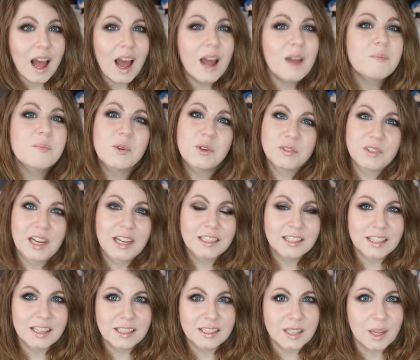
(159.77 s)
I moved on
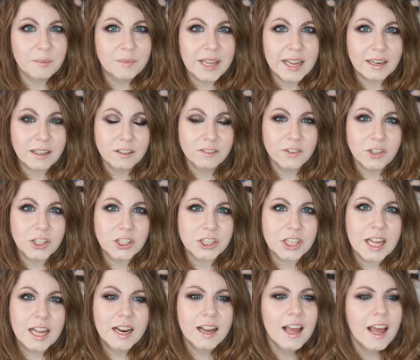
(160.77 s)
to the subtitled
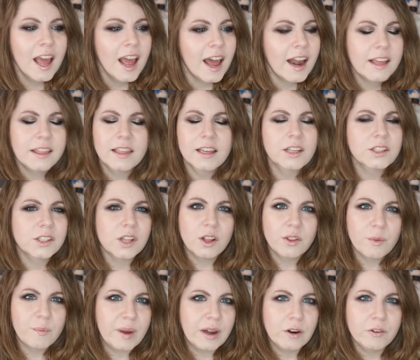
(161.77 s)
version, and I think it's all
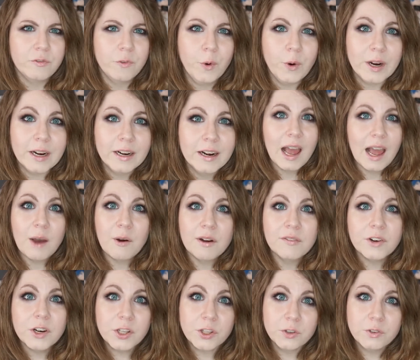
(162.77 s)
the better for it.
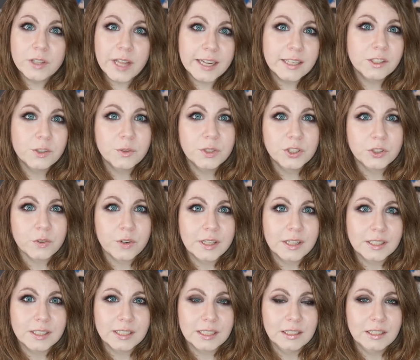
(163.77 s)
However you like to enjoy
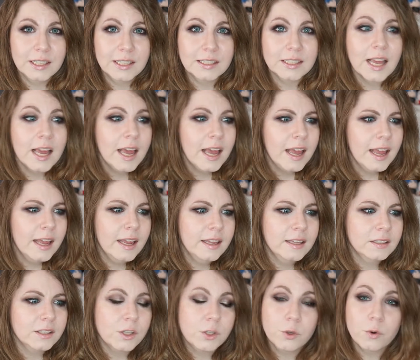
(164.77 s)
the series
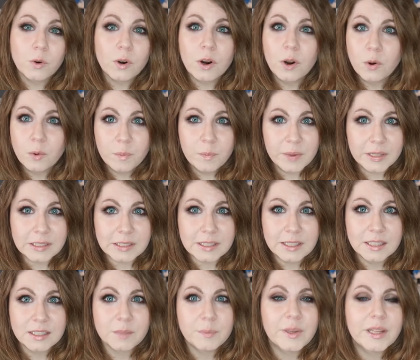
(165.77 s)
is your own
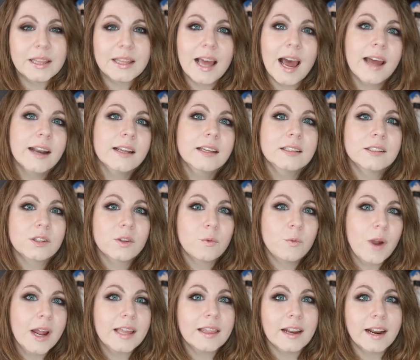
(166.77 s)
business, but that is the
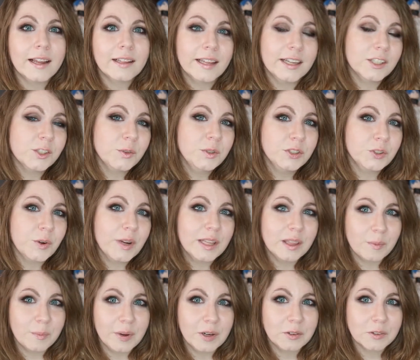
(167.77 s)
way that I like to enjoy it
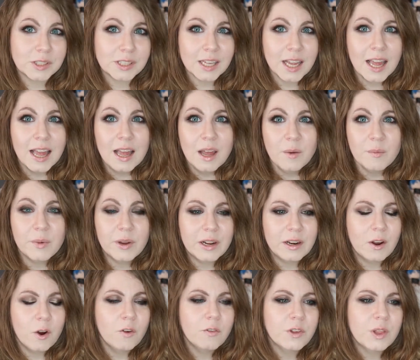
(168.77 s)
the most.
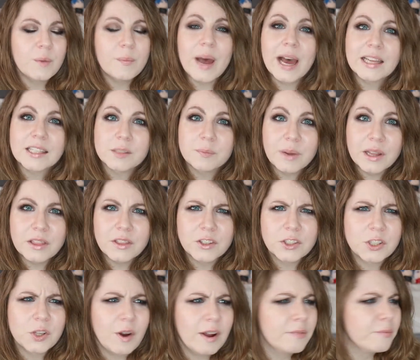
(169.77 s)
But over the past month or
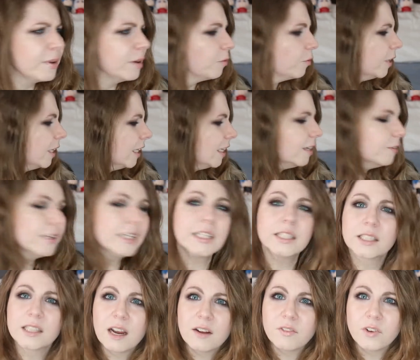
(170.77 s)
so, I've been really
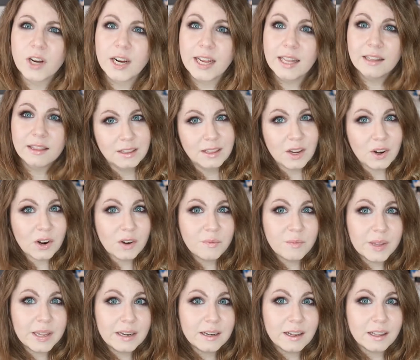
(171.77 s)
rediscovering it. There have
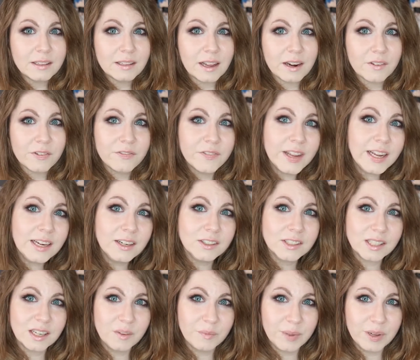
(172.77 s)
been a lot of figures
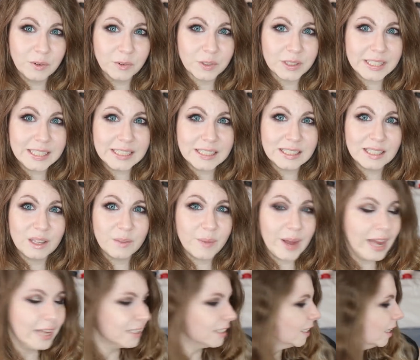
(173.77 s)
that have been released in the
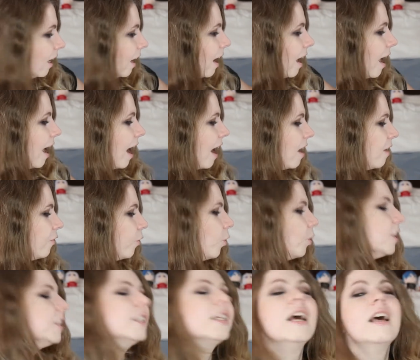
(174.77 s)
past year, and of
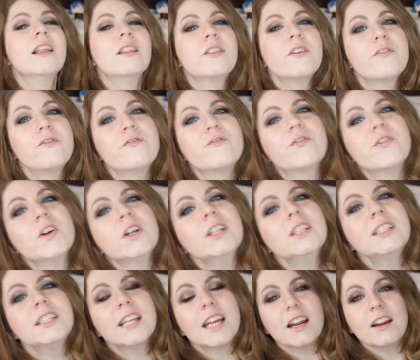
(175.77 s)
course, the
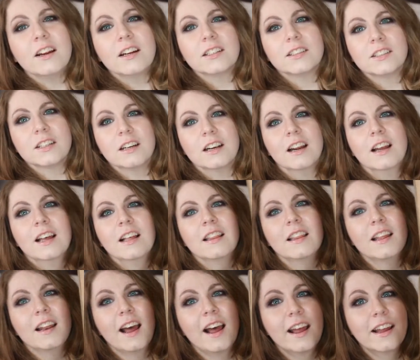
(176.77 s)
first character
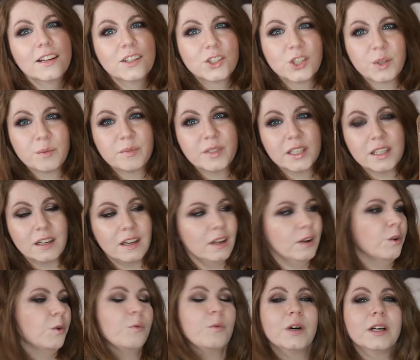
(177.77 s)
that I jumped in
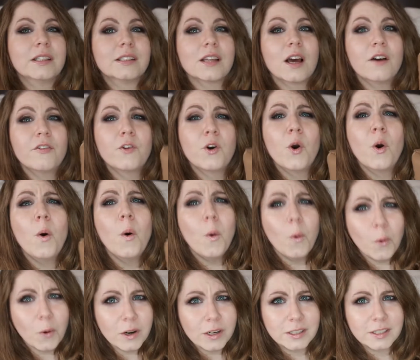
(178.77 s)
on was, of
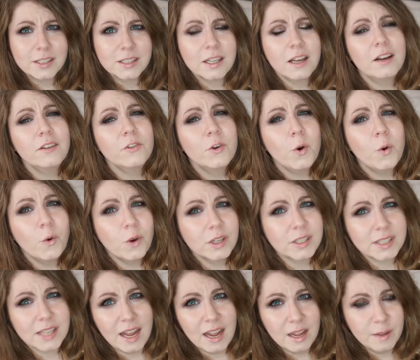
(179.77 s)
course,
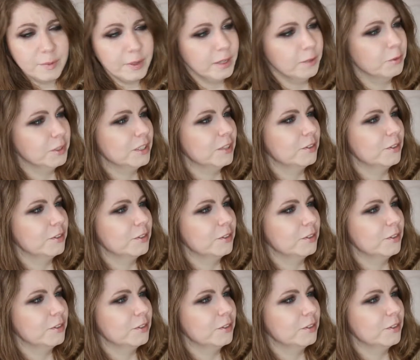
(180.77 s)
Kaiba, which